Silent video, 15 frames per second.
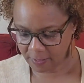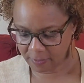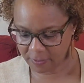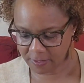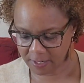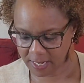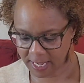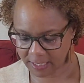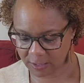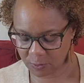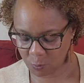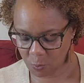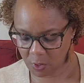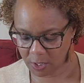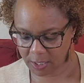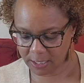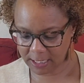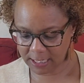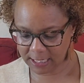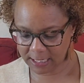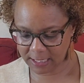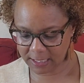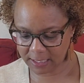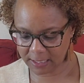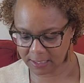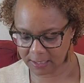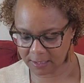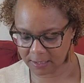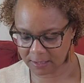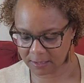The next one
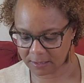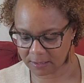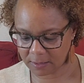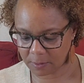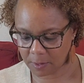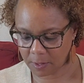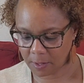is